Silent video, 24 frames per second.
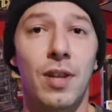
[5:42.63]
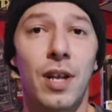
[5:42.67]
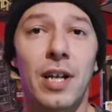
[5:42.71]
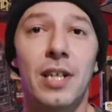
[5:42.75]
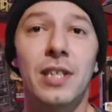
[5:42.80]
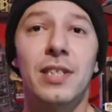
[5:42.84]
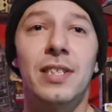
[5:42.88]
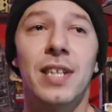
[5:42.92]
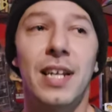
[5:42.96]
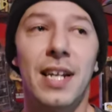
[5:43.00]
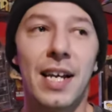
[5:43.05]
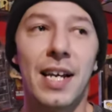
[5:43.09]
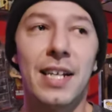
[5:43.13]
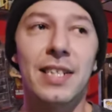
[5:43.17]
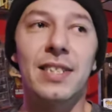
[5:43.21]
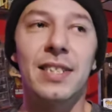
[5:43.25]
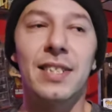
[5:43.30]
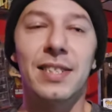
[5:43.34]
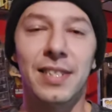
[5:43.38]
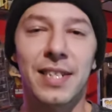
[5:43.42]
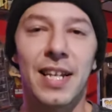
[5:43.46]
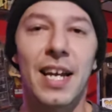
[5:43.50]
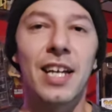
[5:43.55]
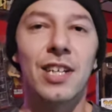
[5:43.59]
Like I said, as it
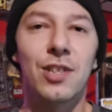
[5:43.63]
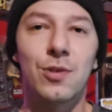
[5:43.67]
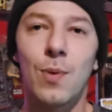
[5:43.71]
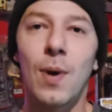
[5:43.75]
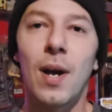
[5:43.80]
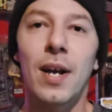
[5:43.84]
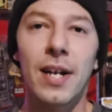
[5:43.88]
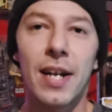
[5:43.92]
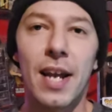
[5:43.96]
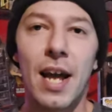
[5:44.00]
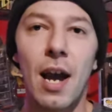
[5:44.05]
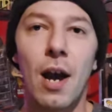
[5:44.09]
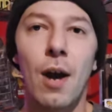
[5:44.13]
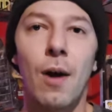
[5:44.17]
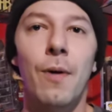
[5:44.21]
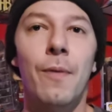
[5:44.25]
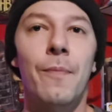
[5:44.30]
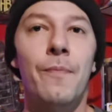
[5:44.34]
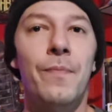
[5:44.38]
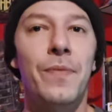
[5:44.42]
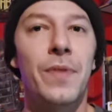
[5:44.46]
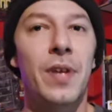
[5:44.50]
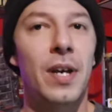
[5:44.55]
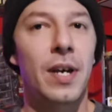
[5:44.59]
stands right
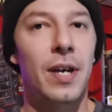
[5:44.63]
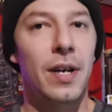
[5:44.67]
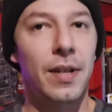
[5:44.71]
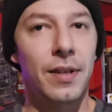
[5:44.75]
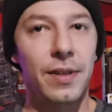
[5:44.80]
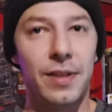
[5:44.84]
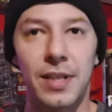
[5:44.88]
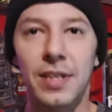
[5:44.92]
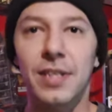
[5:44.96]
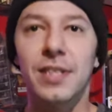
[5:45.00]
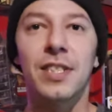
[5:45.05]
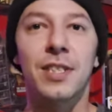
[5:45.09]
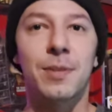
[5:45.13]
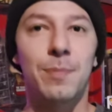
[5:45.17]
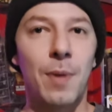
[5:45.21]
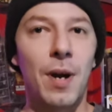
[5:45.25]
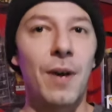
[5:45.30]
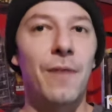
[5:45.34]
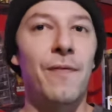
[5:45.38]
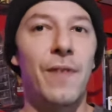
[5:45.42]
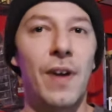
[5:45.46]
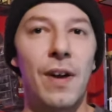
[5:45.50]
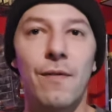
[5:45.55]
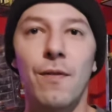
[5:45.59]
now, this is
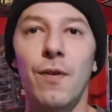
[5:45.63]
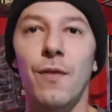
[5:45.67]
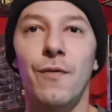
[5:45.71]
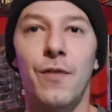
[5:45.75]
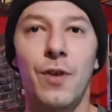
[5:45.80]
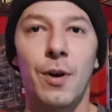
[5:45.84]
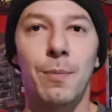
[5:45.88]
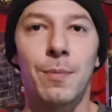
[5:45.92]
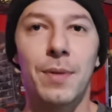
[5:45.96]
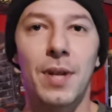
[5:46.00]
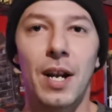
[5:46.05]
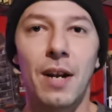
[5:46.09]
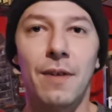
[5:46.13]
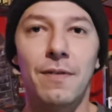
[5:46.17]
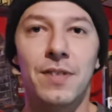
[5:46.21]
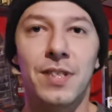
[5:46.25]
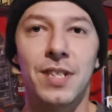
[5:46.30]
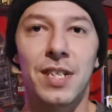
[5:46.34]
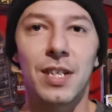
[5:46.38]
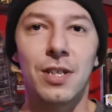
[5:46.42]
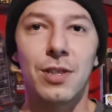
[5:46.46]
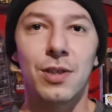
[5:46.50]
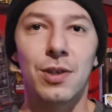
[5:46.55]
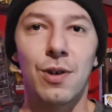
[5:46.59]
my favorite film that I've
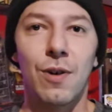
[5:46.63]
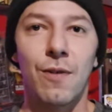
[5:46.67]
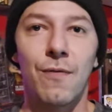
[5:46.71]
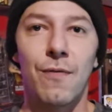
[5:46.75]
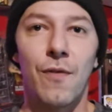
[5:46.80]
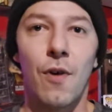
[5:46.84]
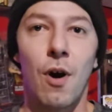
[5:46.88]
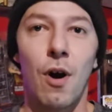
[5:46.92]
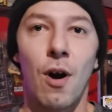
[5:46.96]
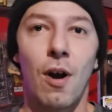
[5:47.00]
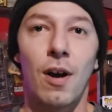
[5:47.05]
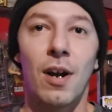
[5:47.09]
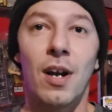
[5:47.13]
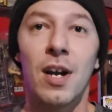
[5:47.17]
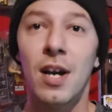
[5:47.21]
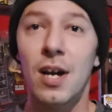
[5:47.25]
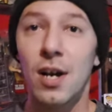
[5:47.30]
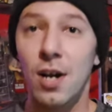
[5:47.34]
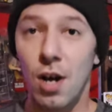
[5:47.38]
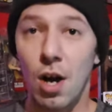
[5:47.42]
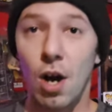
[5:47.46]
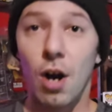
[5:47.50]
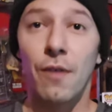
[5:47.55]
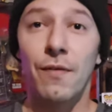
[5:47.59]
seen so far
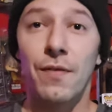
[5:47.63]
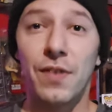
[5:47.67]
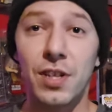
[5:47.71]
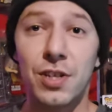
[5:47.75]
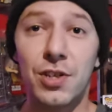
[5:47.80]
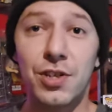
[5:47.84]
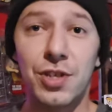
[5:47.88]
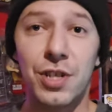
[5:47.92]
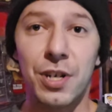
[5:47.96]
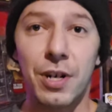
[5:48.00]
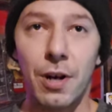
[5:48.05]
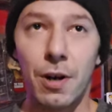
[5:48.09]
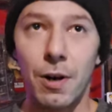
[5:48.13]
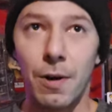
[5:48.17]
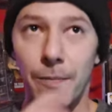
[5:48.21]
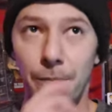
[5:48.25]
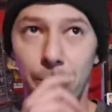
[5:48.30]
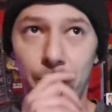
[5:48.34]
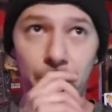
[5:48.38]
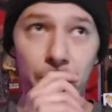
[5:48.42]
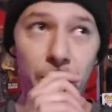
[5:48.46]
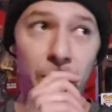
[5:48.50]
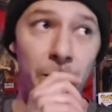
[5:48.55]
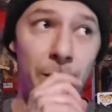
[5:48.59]
of this
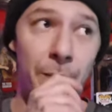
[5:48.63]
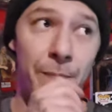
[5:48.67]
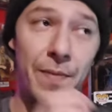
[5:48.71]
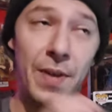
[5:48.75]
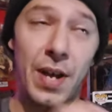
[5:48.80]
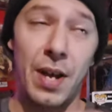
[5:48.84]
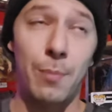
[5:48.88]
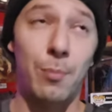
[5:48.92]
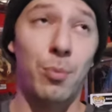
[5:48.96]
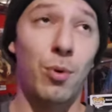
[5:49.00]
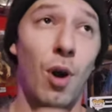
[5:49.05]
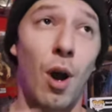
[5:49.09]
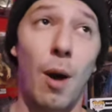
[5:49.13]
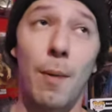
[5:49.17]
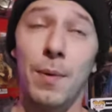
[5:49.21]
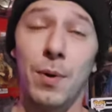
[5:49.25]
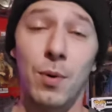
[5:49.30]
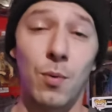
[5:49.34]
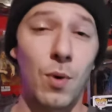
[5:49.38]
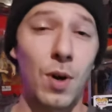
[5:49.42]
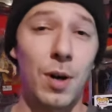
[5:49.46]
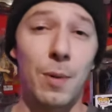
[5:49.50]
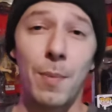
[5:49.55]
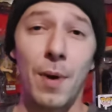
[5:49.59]
year and
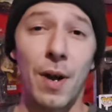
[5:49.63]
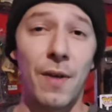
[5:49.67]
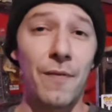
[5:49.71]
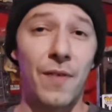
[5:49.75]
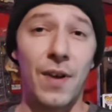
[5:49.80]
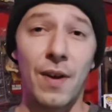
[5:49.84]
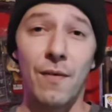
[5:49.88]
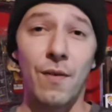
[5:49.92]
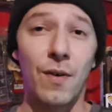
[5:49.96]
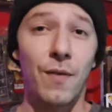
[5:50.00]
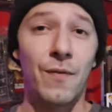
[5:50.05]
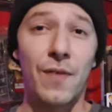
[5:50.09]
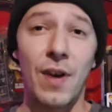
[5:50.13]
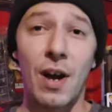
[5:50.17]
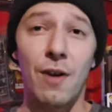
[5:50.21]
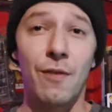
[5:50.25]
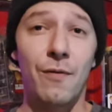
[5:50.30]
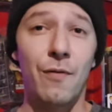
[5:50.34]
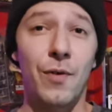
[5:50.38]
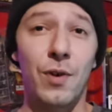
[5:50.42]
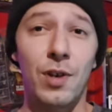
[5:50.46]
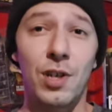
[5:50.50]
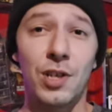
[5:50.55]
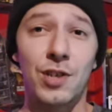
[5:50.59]
probably one of my favorite
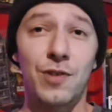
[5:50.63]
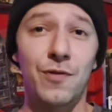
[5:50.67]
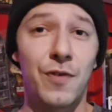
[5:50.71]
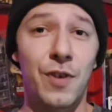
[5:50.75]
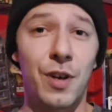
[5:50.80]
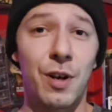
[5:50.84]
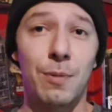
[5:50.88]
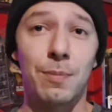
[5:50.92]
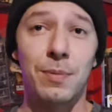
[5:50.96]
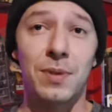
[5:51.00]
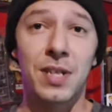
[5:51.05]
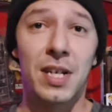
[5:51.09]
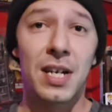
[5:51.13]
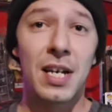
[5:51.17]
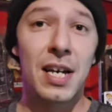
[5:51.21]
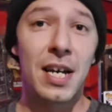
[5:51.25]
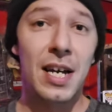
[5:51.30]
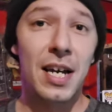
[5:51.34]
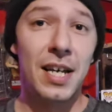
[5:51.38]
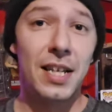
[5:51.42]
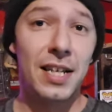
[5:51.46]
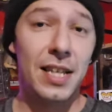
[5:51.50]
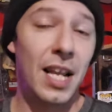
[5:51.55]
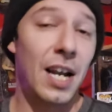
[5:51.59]
found footage films
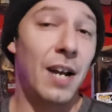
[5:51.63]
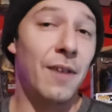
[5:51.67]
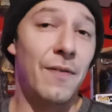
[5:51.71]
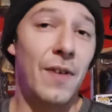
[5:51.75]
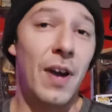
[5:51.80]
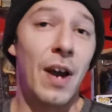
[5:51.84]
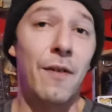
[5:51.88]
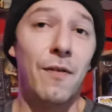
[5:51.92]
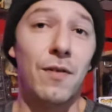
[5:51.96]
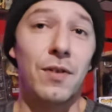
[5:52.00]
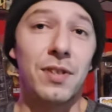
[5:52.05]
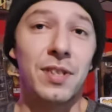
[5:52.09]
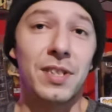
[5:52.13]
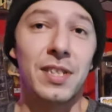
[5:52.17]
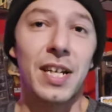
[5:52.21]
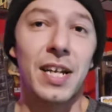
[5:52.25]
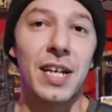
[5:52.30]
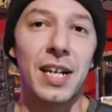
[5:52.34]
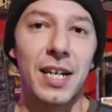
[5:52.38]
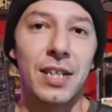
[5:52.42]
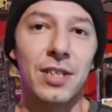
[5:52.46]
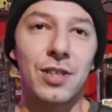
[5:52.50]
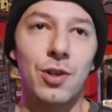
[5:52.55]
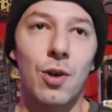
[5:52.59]
that I've ever
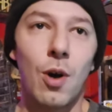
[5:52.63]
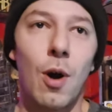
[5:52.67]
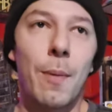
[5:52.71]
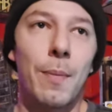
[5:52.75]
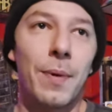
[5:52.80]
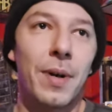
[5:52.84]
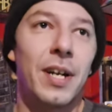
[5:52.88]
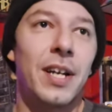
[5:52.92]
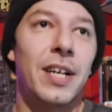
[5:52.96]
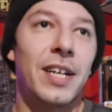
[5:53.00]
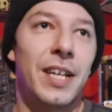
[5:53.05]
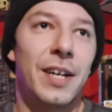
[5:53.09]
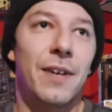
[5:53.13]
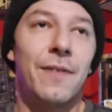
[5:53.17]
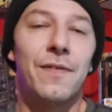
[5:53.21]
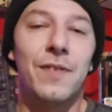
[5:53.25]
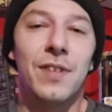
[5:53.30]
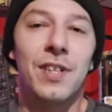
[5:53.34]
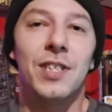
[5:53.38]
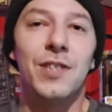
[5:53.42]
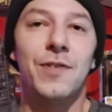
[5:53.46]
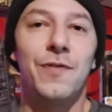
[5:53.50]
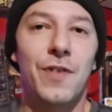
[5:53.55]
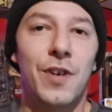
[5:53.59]
seen. And so I'm going to give
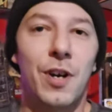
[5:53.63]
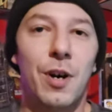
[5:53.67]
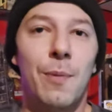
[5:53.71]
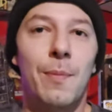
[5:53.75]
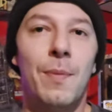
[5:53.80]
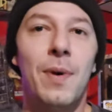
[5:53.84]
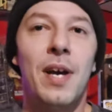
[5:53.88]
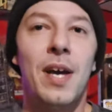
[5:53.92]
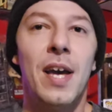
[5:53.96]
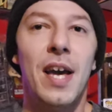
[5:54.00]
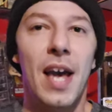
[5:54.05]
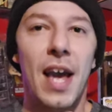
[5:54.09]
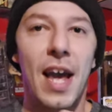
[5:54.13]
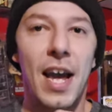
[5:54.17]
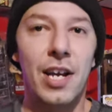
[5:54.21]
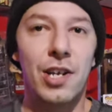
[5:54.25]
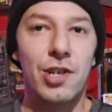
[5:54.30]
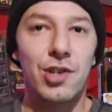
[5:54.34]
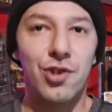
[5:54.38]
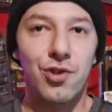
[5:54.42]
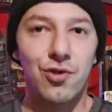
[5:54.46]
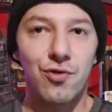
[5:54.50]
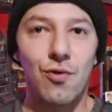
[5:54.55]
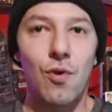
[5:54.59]
this film a
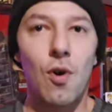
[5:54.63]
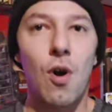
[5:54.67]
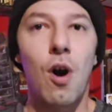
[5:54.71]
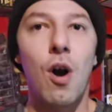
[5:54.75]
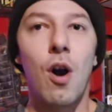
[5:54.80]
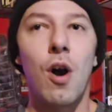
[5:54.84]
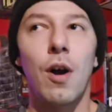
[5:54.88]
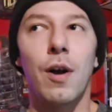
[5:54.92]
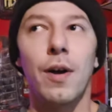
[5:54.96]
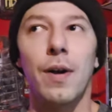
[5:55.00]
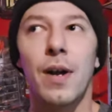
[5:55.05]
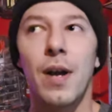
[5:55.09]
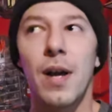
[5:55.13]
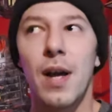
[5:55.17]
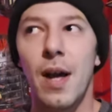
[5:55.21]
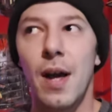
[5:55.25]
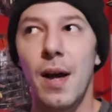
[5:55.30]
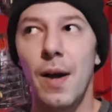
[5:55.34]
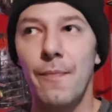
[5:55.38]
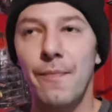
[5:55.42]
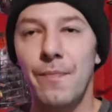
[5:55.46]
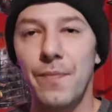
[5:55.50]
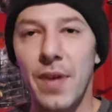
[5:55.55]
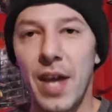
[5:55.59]
strong
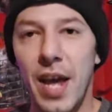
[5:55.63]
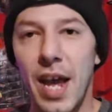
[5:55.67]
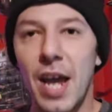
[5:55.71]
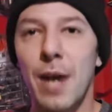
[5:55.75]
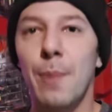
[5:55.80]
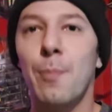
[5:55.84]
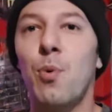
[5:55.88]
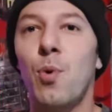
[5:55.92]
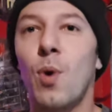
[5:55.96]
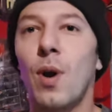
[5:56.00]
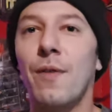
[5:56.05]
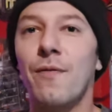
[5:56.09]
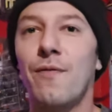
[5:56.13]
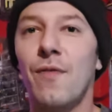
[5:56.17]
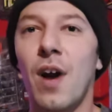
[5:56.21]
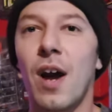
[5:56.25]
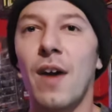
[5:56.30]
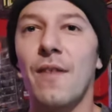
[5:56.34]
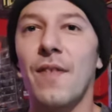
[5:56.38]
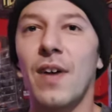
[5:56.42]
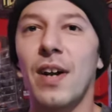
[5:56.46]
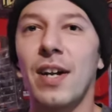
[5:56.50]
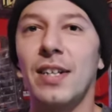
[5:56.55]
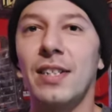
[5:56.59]

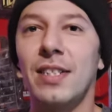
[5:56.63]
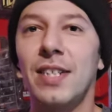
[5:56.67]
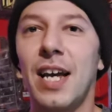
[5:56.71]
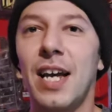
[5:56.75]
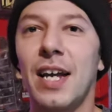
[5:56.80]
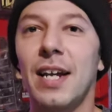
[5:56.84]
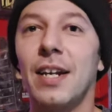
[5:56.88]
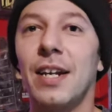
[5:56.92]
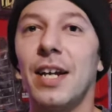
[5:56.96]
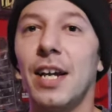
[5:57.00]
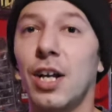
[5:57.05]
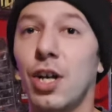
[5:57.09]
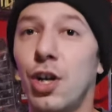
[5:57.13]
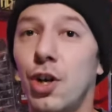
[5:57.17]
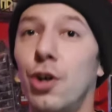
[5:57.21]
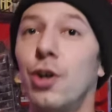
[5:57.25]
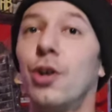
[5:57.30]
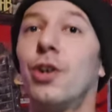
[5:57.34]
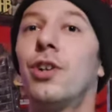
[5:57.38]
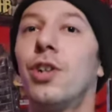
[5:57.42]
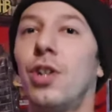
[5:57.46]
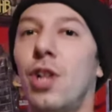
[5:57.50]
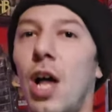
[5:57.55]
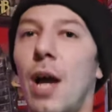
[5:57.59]
8.5 out of 10. It
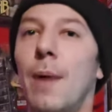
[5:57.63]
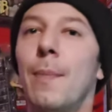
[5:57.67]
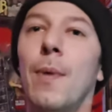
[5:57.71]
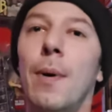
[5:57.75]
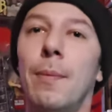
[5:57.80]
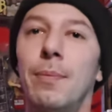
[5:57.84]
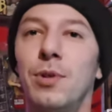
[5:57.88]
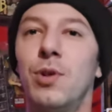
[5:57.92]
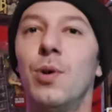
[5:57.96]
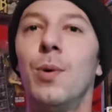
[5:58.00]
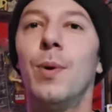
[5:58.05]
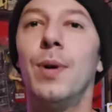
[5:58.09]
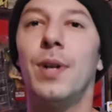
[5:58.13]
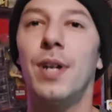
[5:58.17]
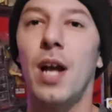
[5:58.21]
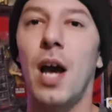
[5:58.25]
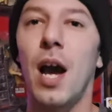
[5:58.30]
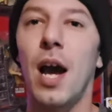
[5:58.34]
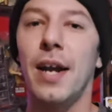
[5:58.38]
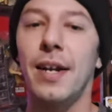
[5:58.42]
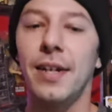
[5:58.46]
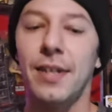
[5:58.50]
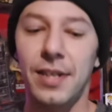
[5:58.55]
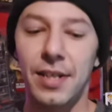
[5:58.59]
could climb up to a
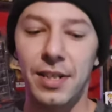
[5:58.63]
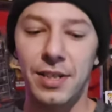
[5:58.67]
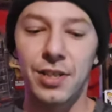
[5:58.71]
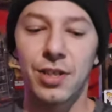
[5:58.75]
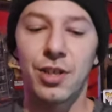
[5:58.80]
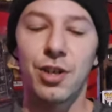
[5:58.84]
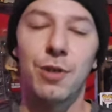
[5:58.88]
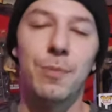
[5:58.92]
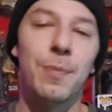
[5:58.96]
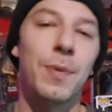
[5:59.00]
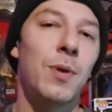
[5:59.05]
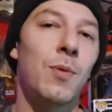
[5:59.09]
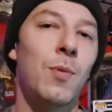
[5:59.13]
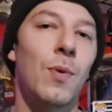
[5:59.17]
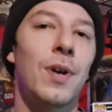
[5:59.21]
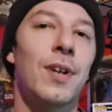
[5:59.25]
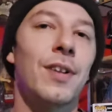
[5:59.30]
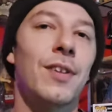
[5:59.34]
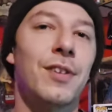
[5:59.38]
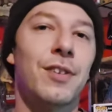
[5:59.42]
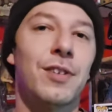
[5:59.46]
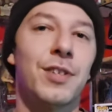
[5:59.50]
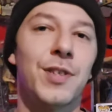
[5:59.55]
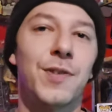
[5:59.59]
9. This could be one
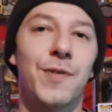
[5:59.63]
of those